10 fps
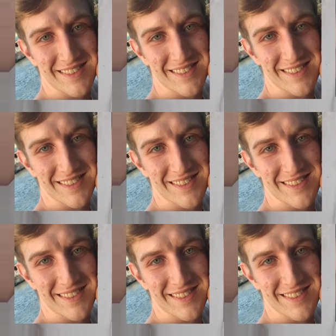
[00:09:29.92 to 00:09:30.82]

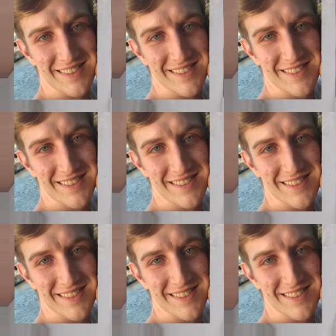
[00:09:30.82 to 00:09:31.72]

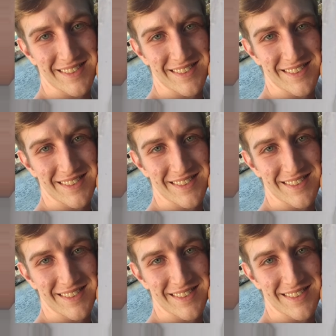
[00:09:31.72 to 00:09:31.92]
(not speaking)